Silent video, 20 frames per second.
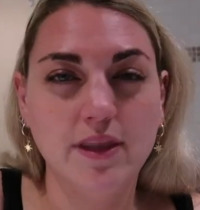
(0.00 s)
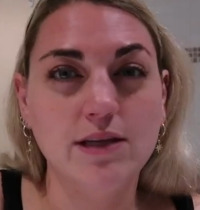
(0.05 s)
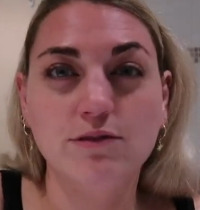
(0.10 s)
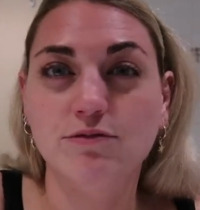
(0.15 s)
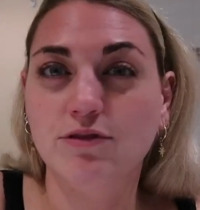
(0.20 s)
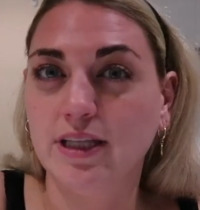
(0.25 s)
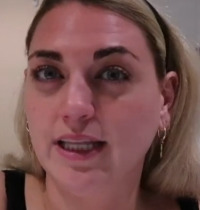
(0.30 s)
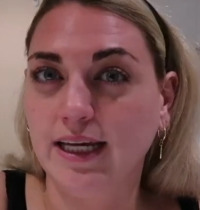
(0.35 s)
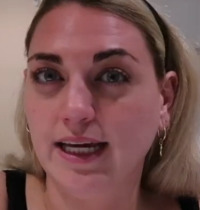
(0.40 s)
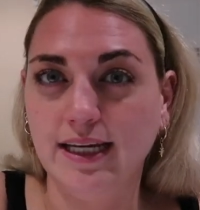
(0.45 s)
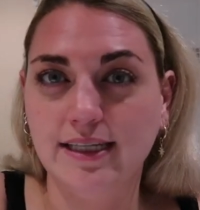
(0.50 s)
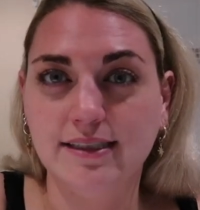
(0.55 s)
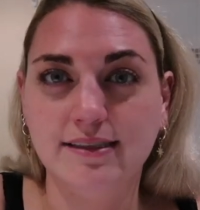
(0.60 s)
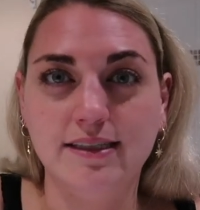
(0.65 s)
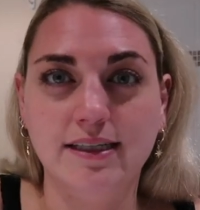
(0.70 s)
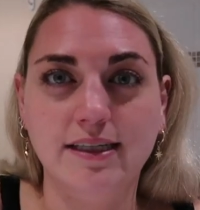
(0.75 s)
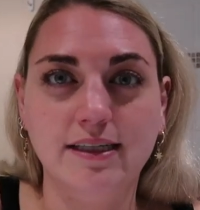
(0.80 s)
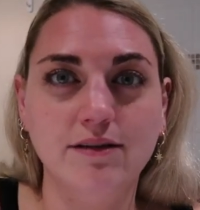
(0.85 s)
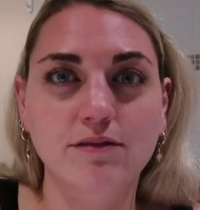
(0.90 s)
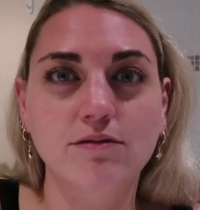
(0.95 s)
Really
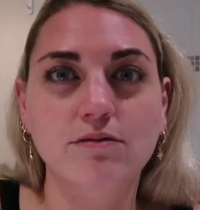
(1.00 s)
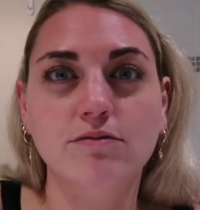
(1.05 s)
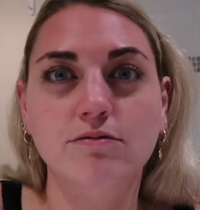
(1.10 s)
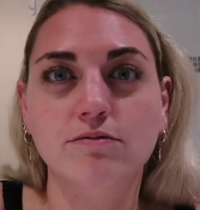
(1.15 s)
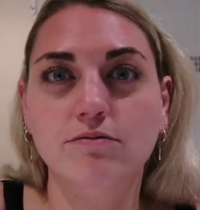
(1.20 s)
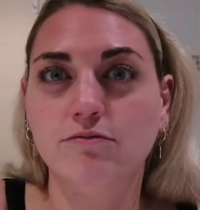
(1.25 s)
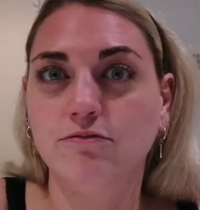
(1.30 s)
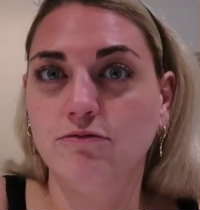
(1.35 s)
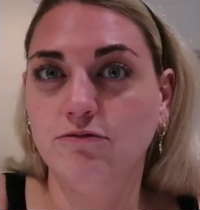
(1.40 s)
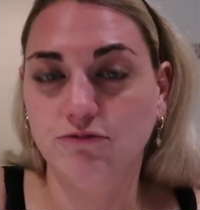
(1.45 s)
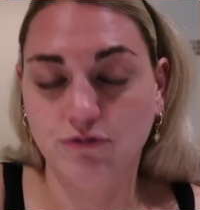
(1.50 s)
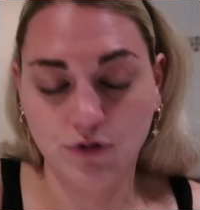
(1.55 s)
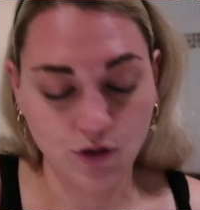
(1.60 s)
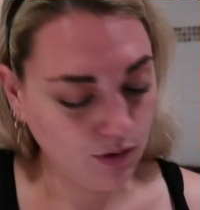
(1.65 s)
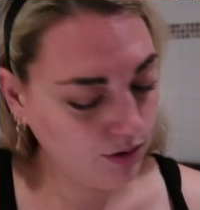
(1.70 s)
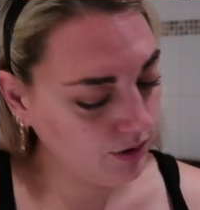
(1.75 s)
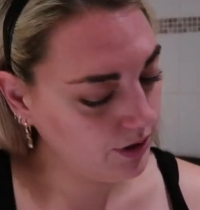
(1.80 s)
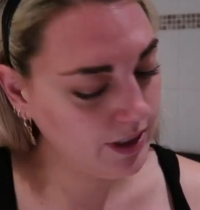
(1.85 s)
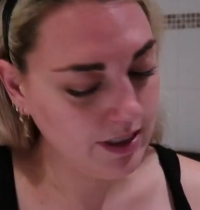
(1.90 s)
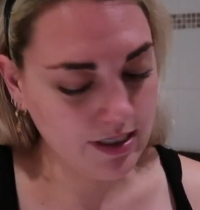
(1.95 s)
easy.
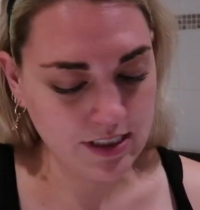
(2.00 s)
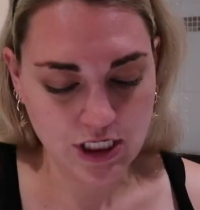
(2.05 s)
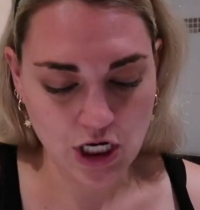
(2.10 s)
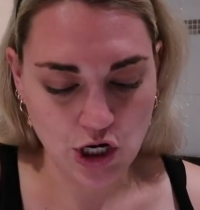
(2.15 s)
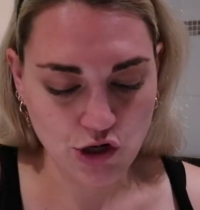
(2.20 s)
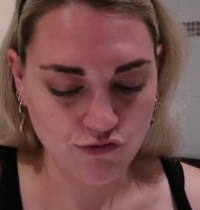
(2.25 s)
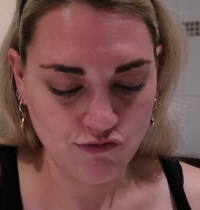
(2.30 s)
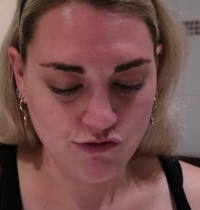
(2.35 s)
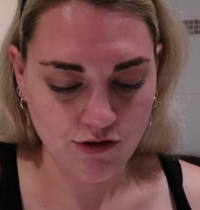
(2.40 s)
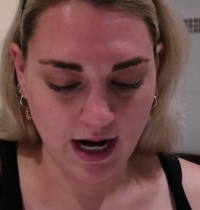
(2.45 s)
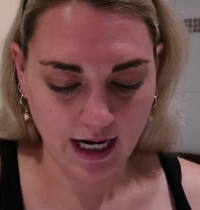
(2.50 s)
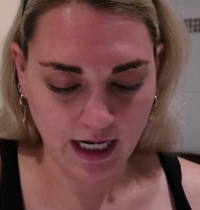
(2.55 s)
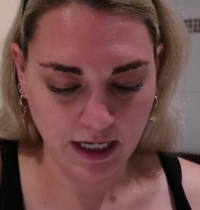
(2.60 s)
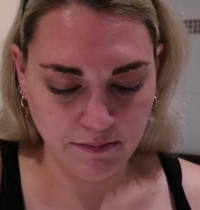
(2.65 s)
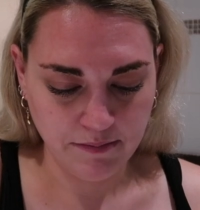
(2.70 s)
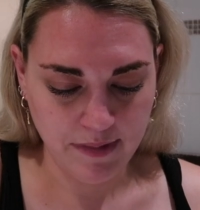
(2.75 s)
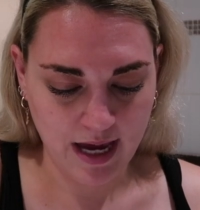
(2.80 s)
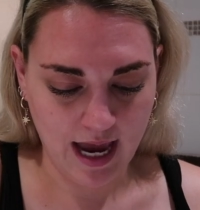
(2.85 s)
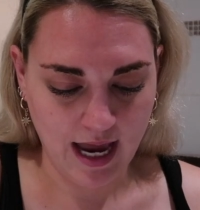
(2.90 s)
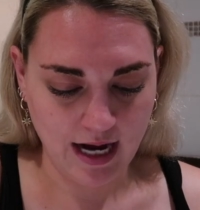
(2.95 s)
Couldn't
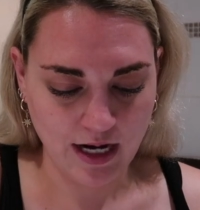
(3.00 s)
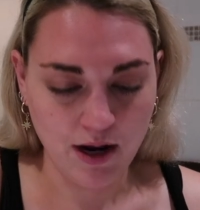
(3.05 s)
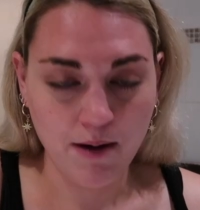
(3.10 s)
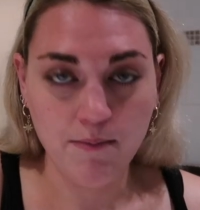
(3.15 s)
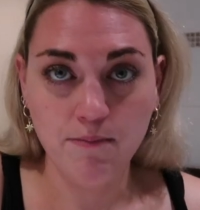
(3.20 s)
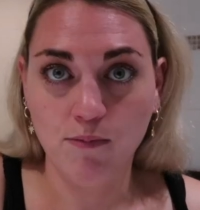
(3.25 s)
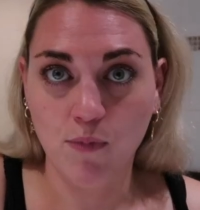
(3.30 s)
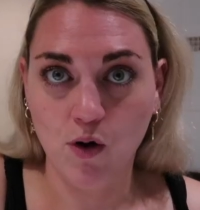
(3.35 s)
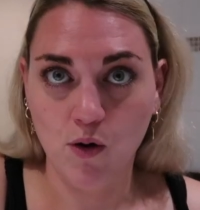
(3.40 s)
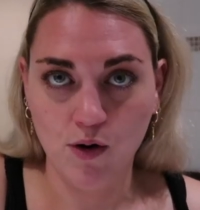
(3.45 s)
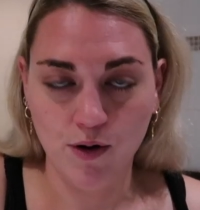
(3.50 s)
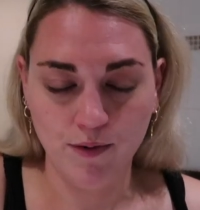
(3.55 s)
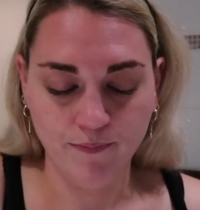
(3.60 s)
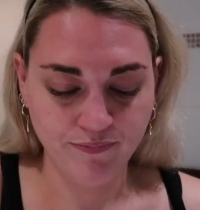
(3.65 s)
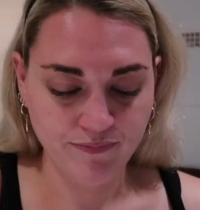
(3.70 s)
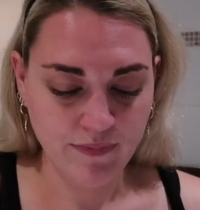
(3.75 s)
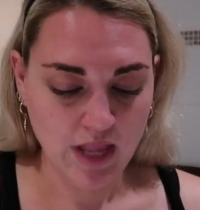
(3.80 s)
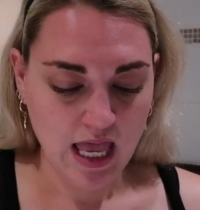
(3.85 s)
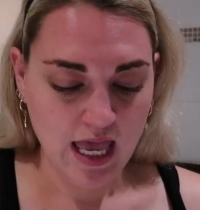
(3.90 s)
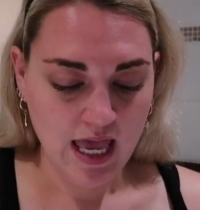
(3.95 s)
recommend more.